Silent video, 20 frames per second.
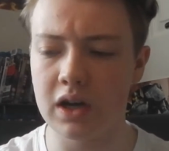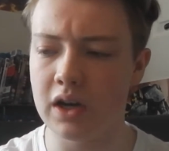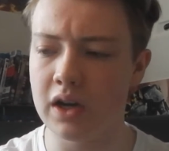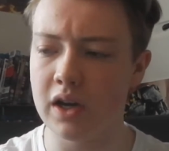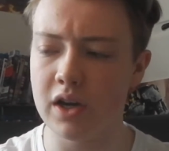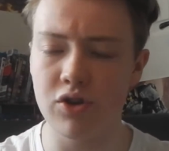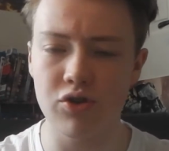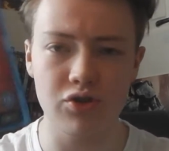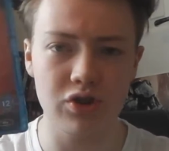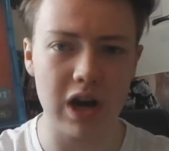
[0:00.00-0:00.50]

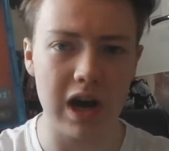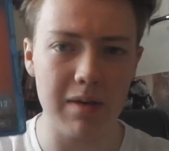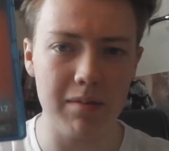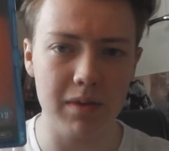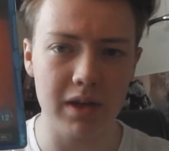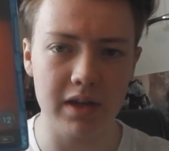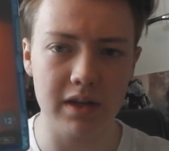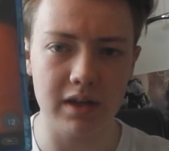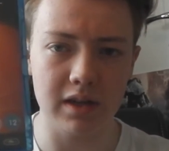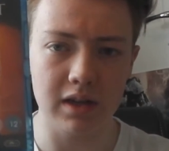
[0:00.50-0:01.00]

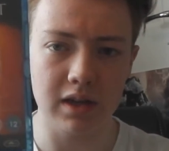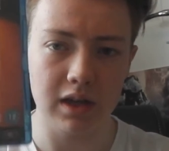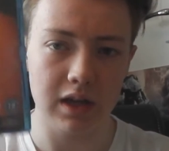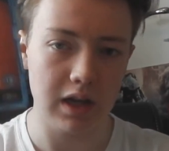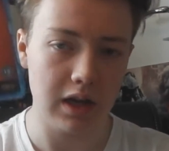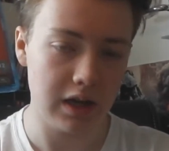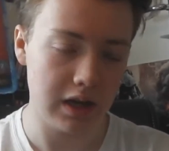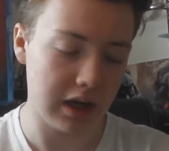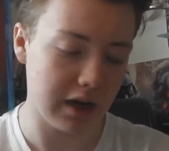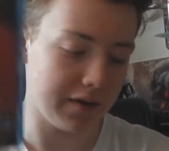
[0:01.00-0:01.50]
Entrapment,
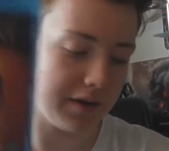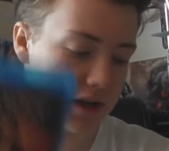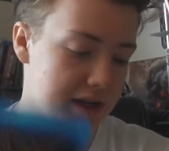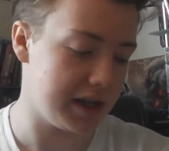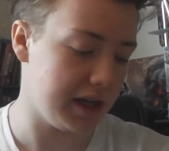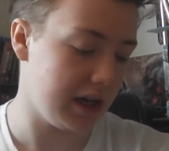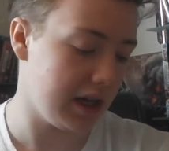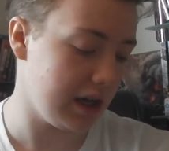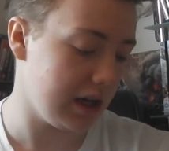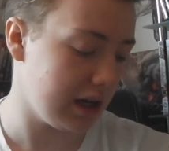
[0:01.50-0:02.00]
haven't
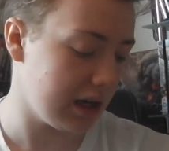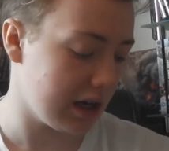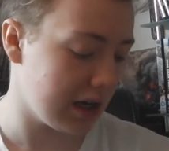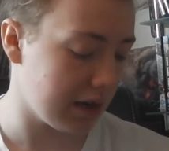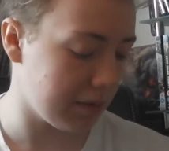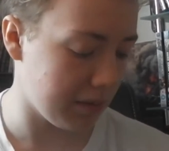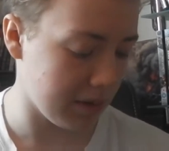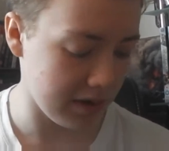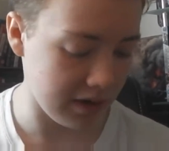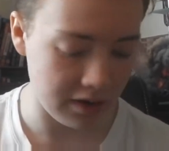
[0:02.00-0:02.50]
seen it yet,
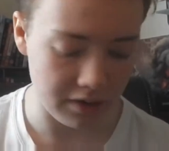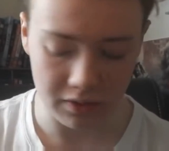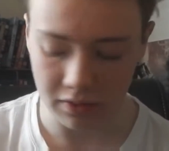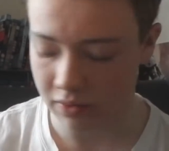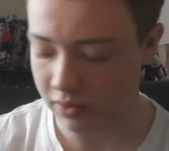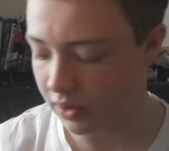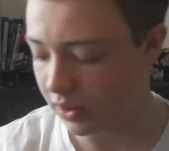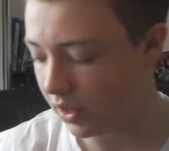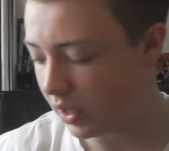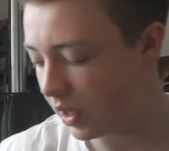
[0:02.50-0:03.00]
but heard
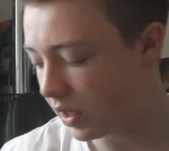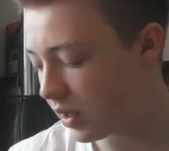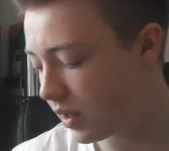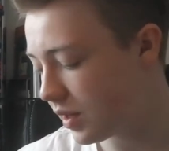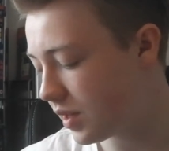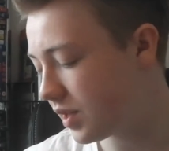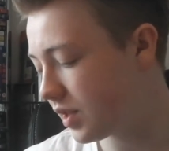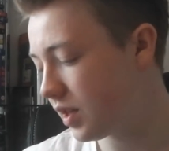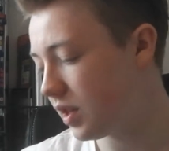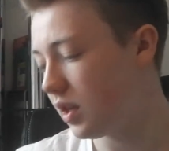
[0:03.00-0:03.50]
good
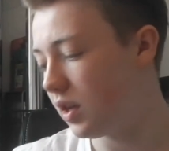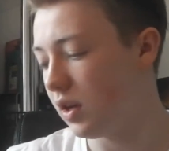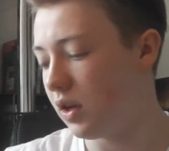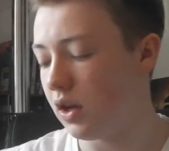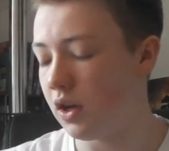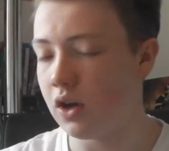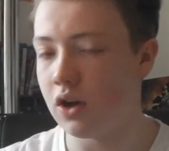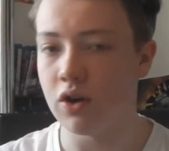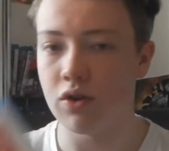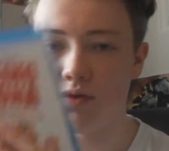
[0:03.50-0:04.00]
things.
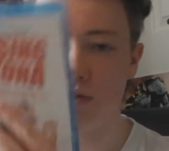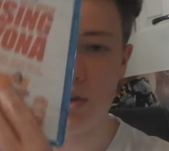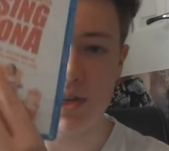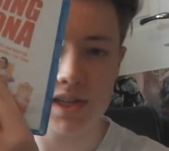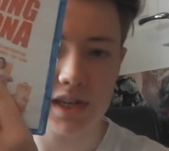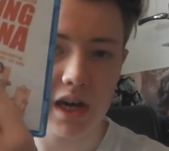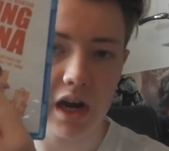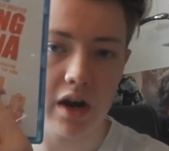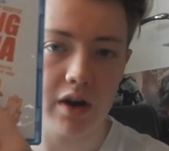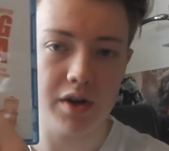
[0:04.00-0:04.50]

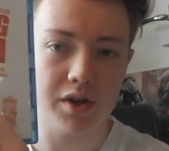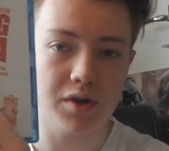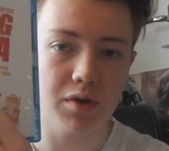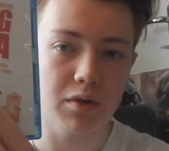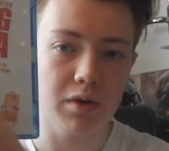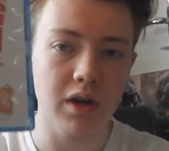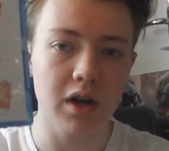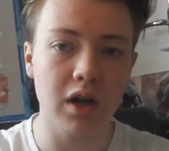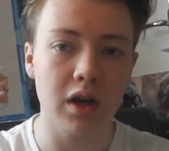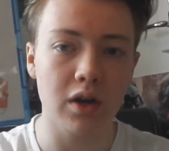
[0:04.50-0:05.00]
Raising
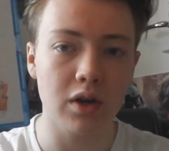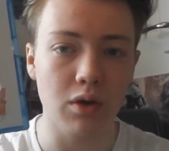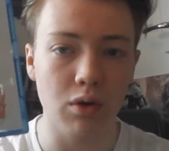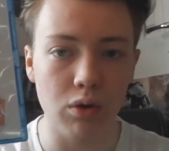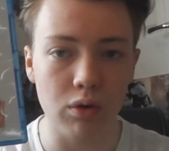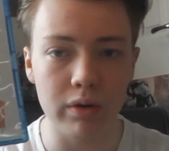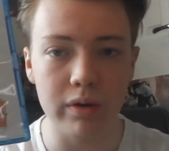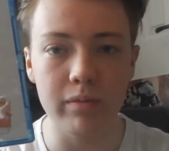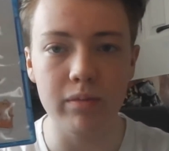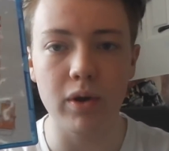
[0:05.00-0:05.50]
Arizona,
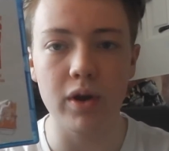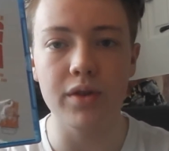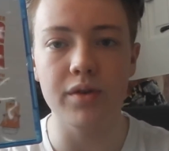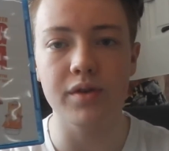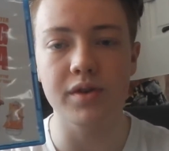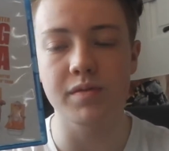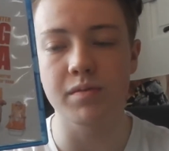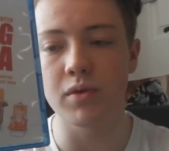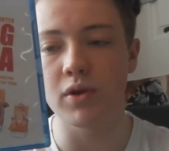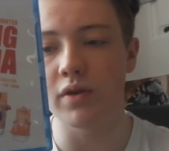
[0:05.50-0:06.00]
Coen
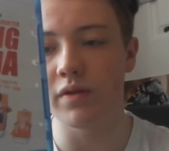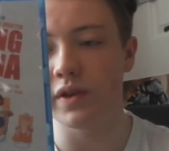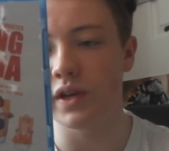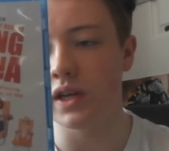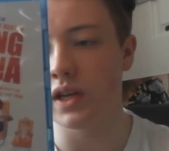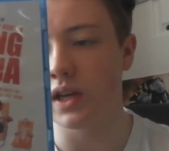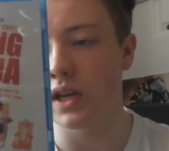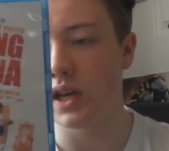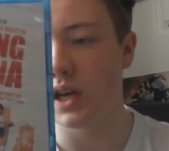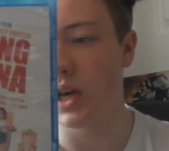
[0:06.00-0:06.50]
Brothers
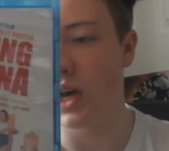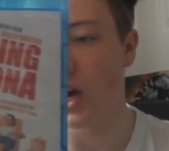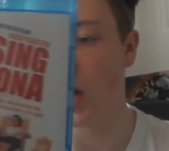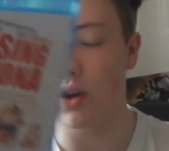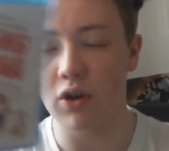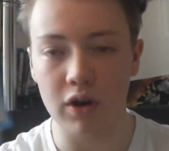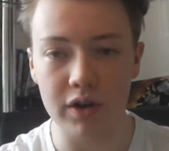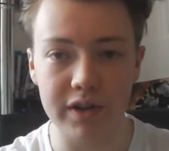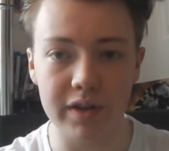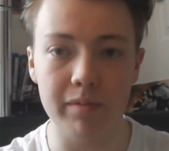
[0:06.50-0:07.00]
movie. I
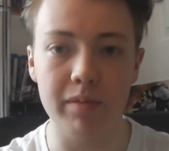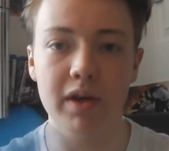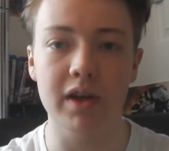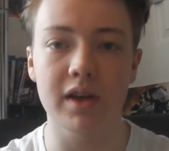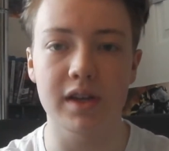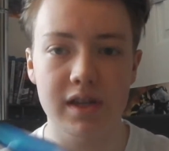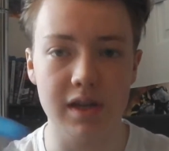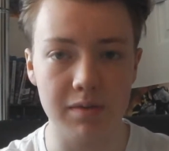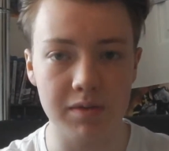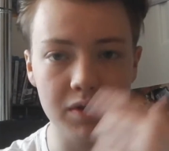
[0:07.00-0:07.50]
got it
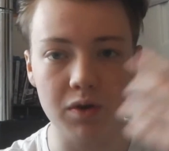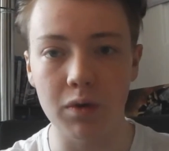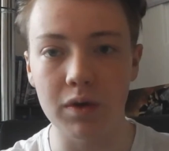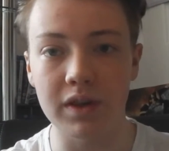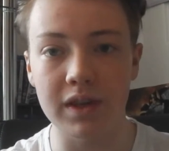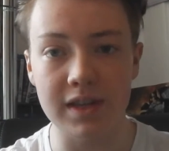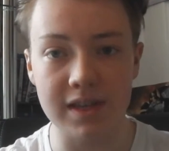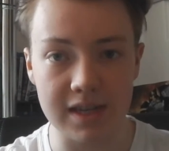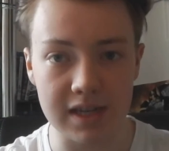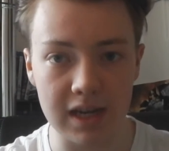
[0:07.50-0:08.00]
because I was going
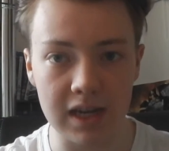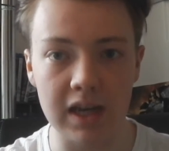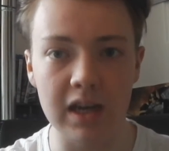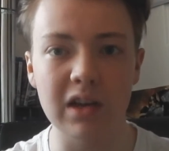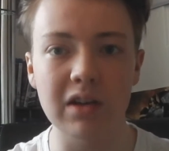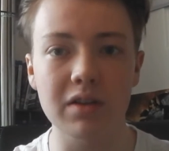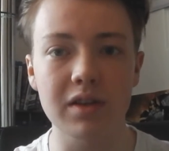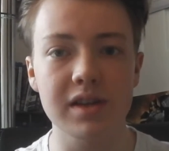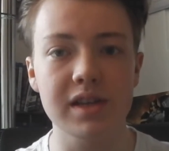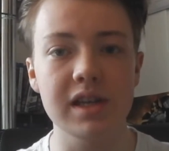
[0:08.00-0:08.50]
to see
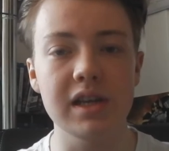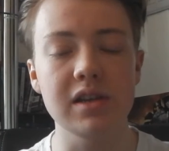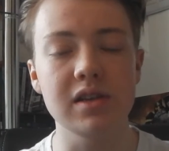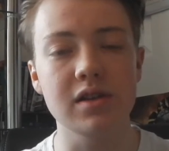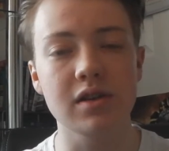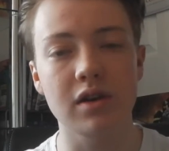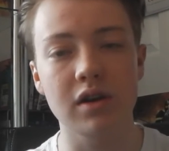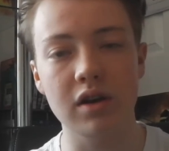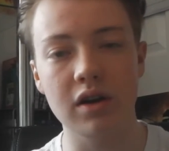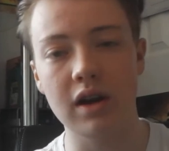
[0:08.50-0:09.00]
Hail
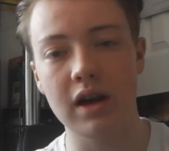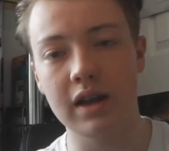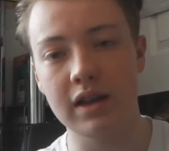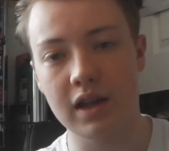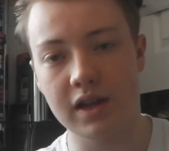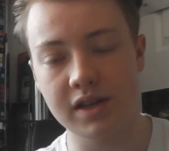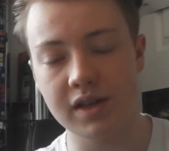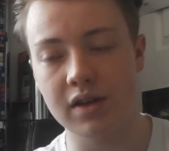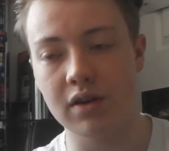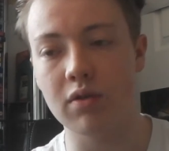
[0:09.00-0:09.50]
Caesar, and
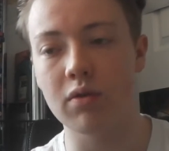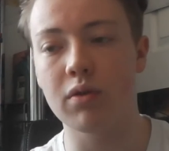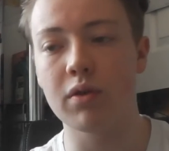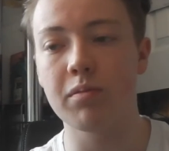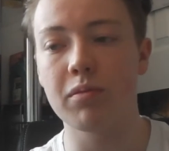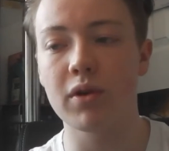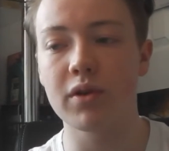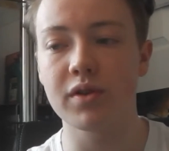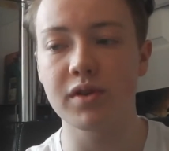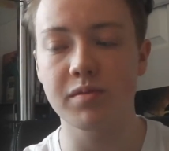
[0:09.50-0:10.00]
that's a Coen
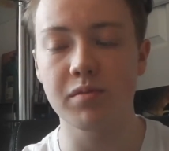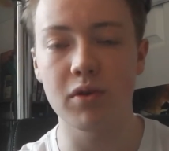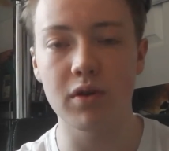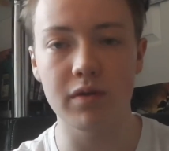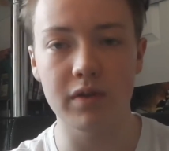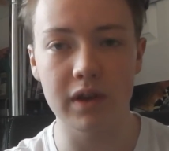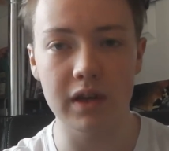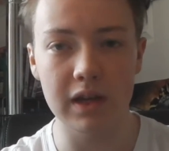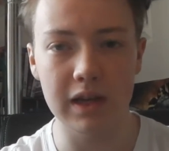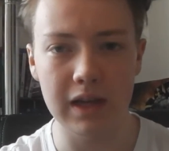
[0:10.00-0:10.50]
Brothers
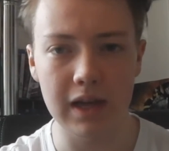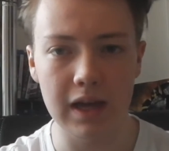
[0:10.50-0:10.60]
movie.